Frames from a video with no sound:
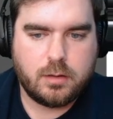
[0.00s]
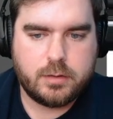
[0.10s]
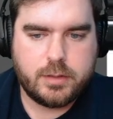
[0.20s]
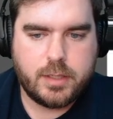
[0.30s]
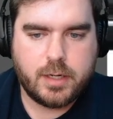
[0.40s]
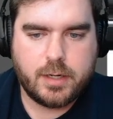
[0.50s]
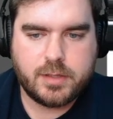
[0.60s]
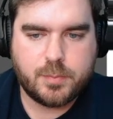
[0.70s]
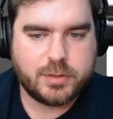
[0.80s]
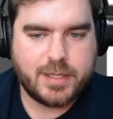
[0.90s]
Yeah,
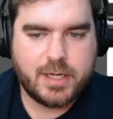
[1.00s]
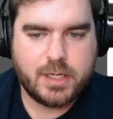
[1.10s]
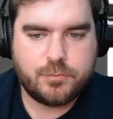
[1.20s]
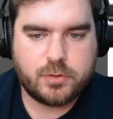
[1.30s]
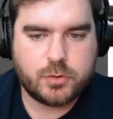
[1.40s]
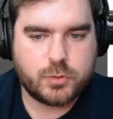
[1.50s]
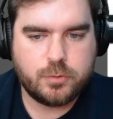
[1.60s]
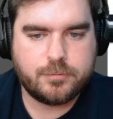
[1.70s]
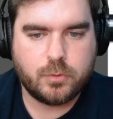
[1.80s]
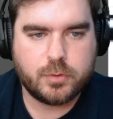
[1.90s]
and the Plague with the
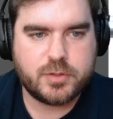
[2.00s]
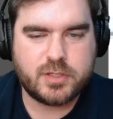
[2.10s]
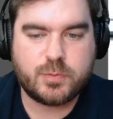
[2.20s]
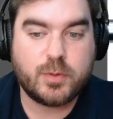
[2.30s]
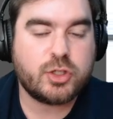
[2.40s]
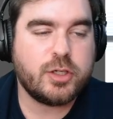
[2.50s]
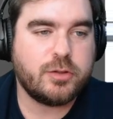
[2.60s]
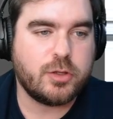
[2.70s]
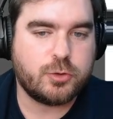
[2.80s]
2 forces, especially on the